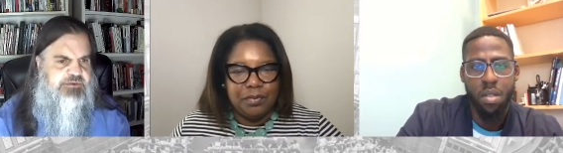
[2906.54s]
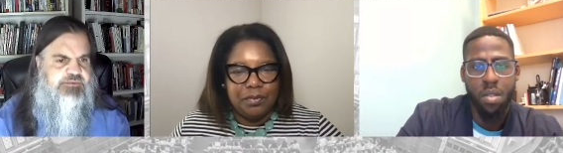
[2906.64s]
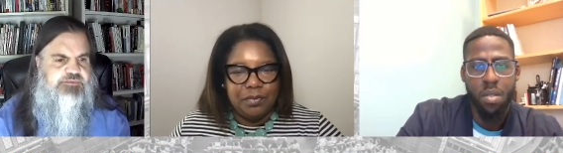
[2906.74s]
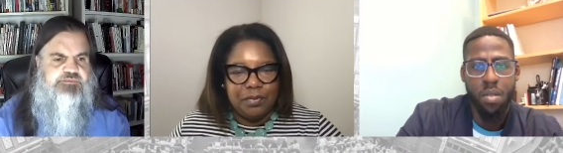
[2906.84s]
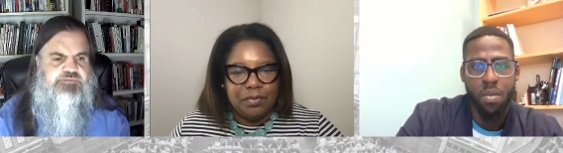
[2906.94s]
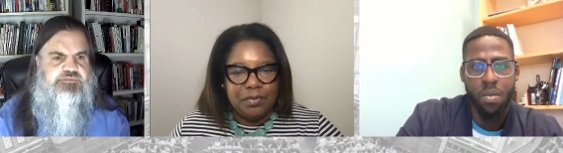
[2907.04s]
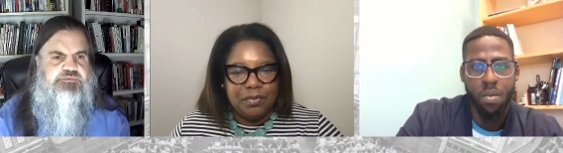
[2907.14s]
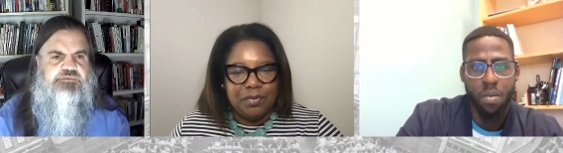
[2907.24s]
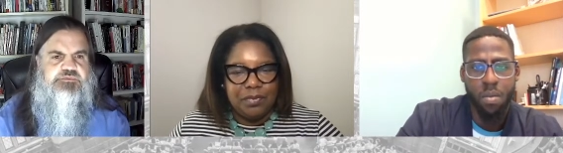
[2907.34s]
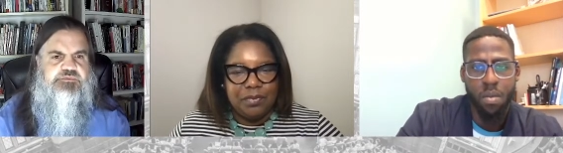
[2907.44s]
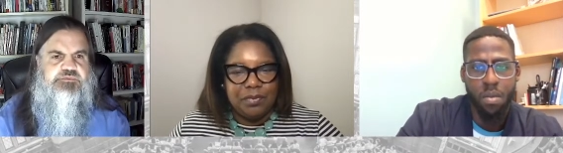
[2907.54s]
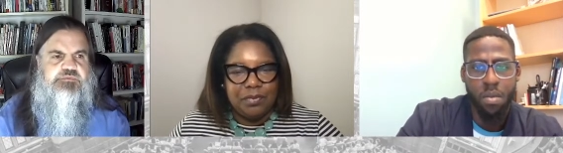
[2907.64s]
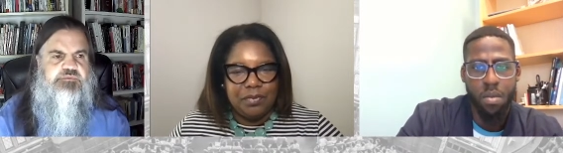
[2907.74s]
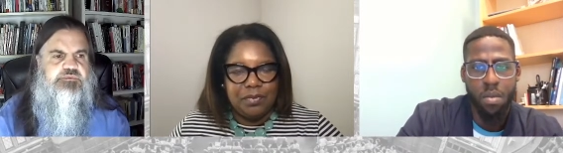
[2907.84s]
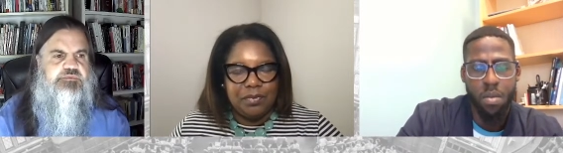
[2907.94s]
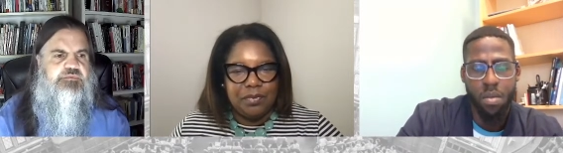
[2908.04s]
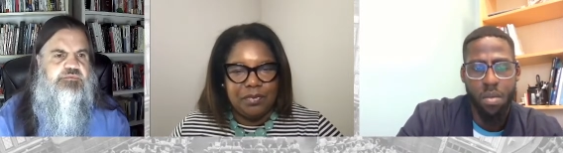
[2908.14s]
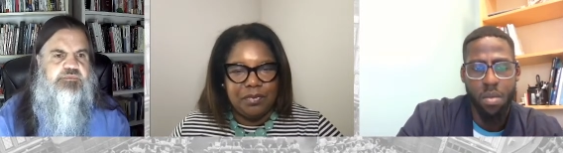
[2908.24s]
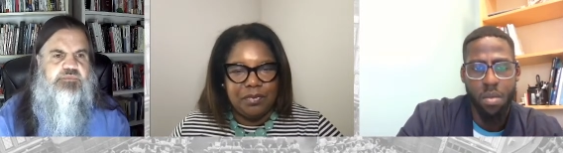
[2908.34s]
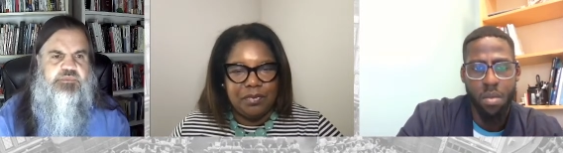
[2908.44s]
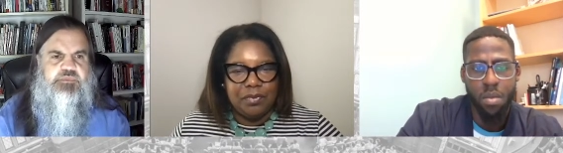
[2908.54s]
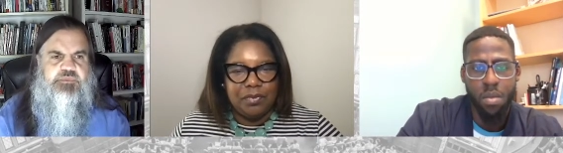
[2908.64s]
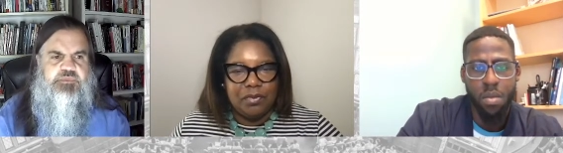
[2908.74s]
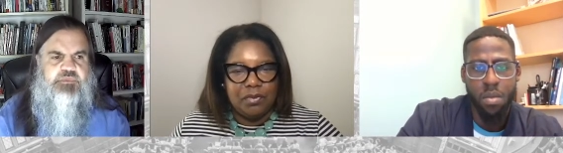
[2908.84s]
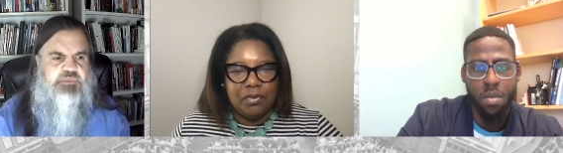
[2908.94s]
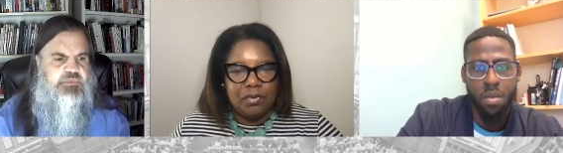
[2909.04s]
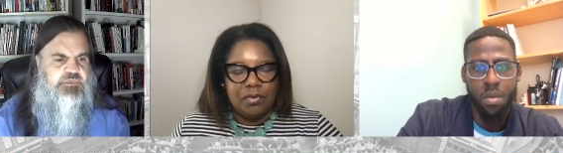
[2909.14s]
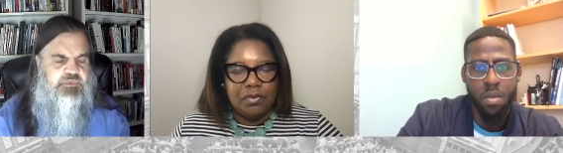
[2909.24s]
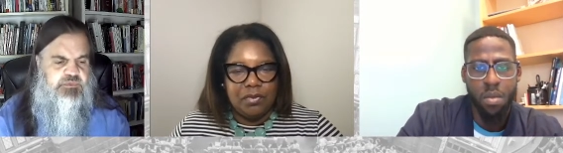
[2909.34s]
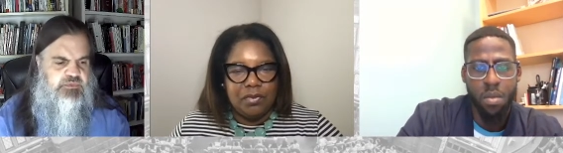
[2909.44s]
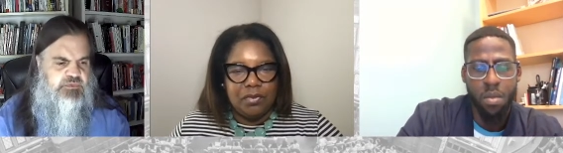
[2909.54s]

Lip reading: (silence)